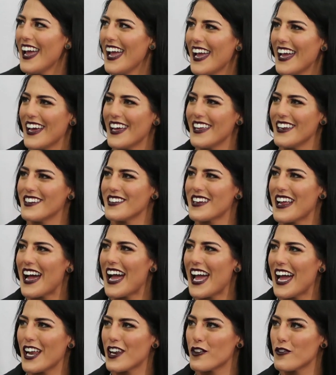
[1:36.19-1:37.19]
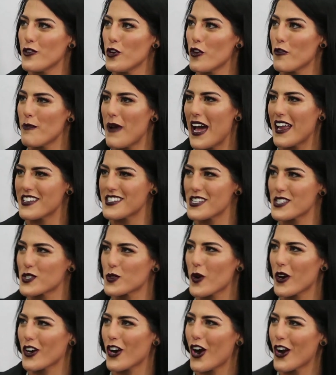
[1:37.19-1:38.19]
and I had the view of Madison
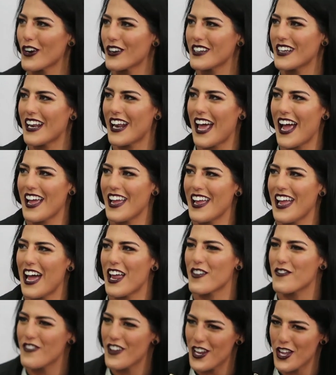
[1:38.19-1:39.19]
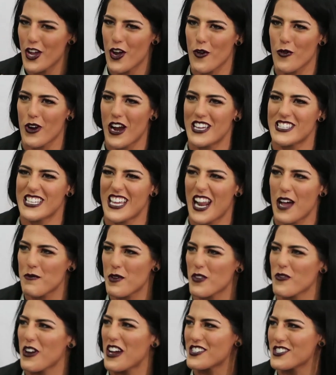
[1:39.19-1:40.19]
Square Garden, and I had a video where I said I'm
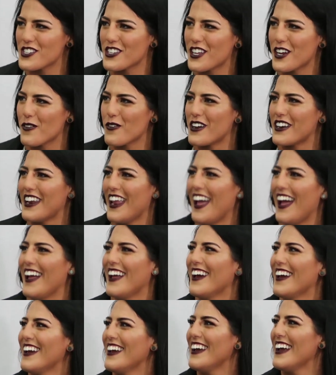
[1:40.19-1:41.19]
going to wrestle there one day,